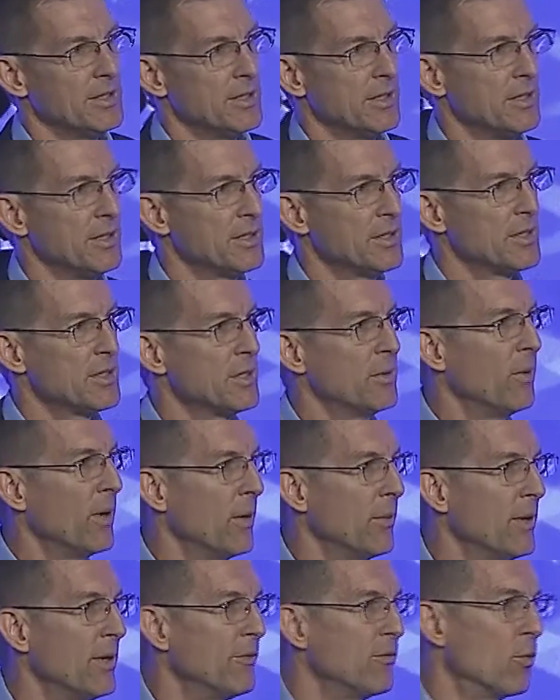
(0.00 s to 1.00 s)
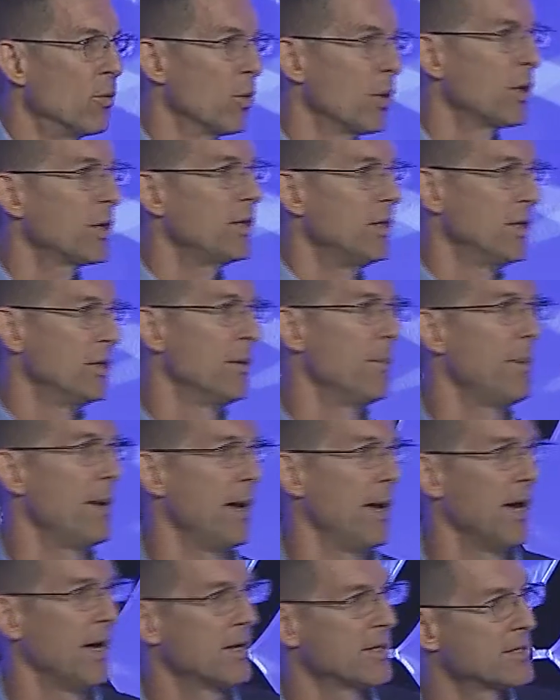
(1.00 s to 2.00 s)
and this is the way we've worked in the
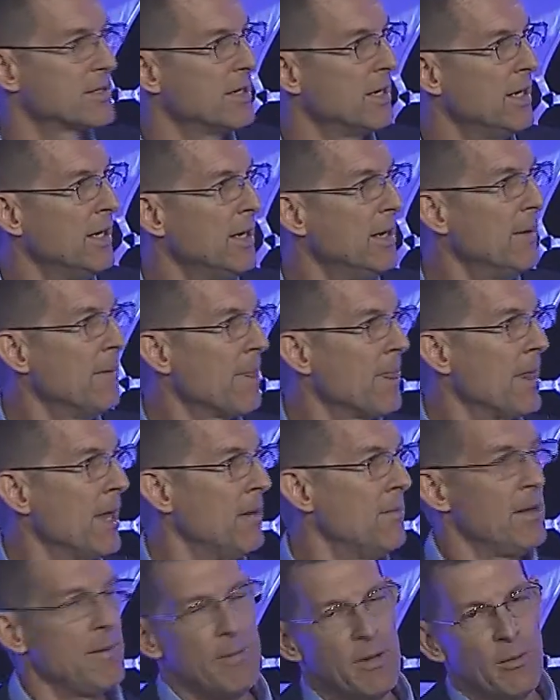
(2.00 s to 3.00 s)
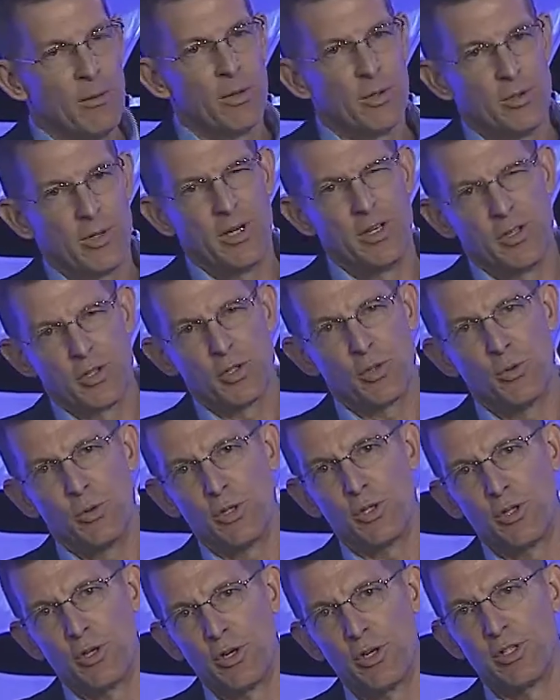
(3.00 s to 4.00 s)
past. And maybe we're trying to
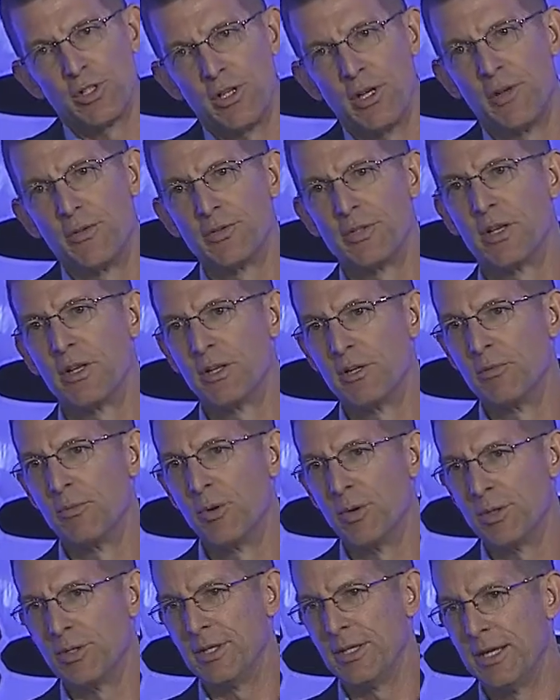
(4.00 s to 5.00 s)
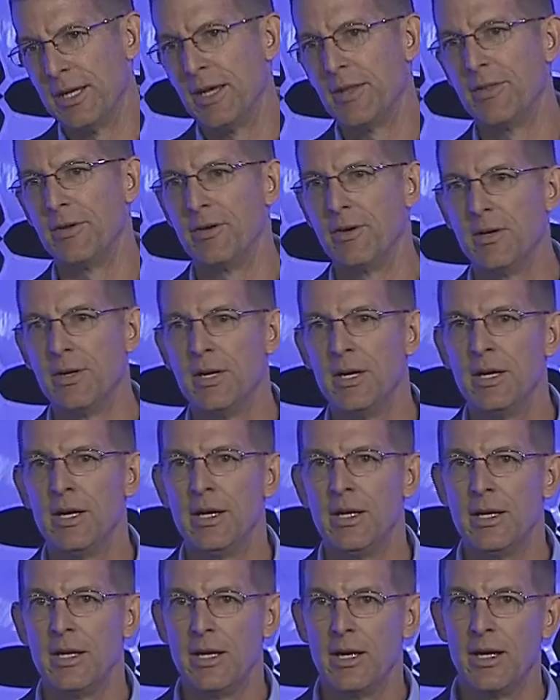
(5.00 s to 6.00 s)
squish ourselves a little bit together.
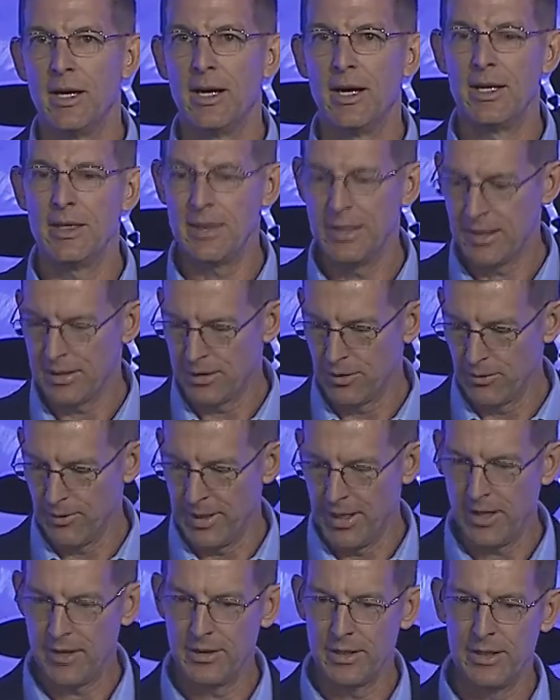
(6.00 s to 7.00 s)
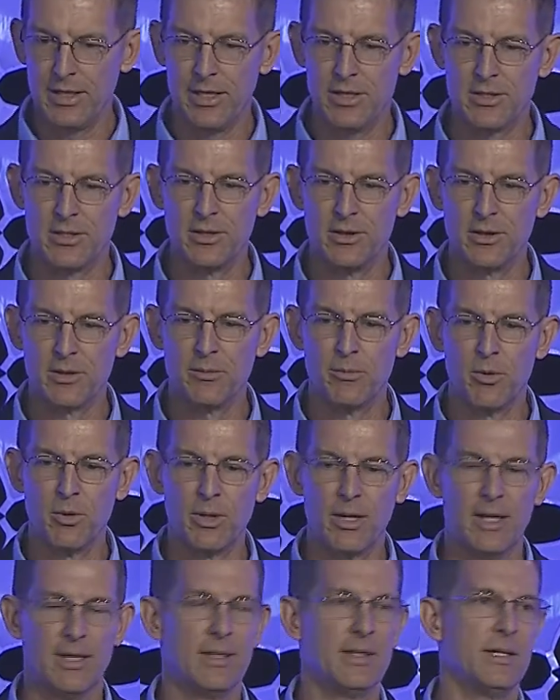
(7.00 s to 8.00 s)
I think the reality needs to look more
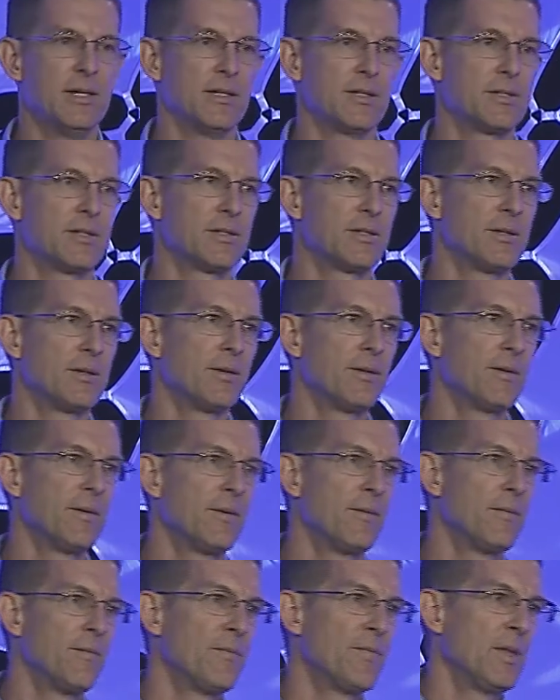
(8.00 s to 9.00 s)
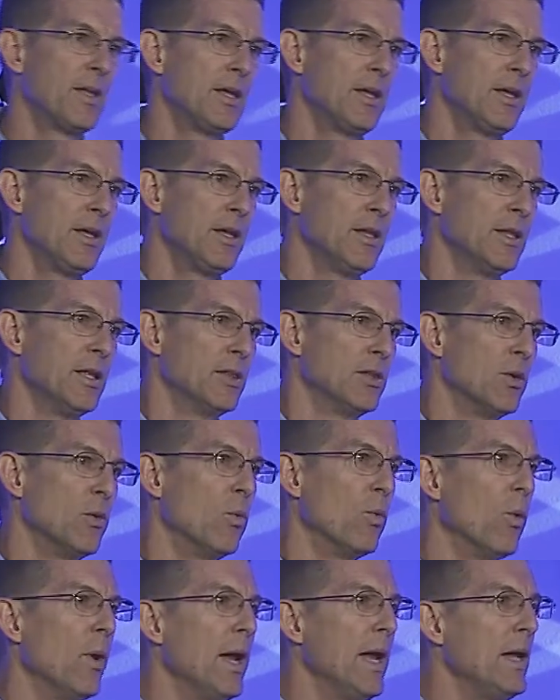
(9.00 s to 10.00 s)
like this, that the
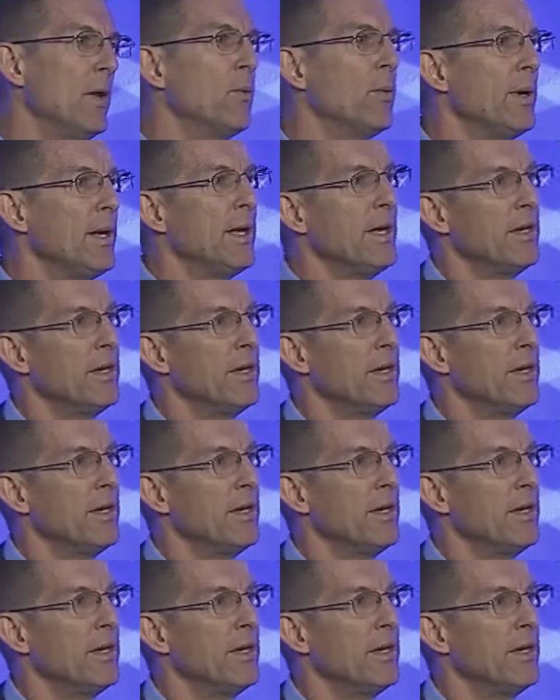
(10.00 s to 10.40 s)
way we